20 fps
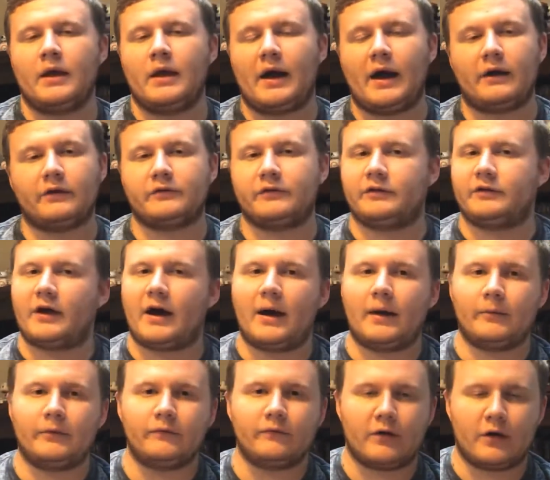how's the
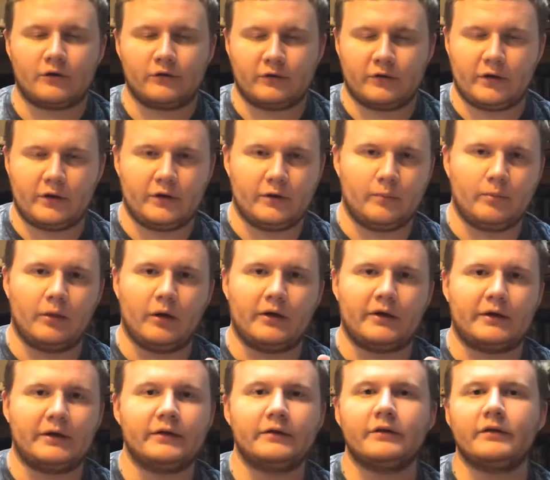time inversion going to
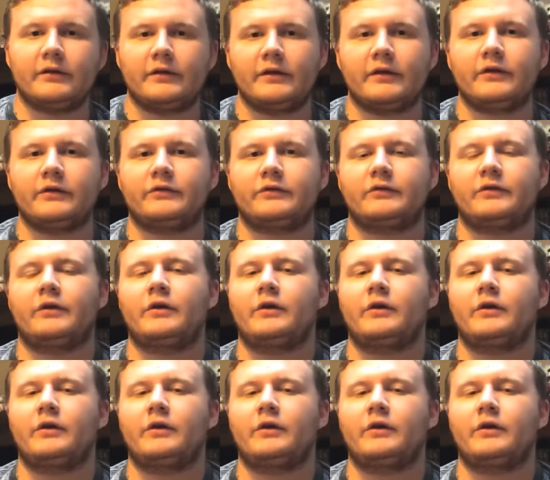play into this,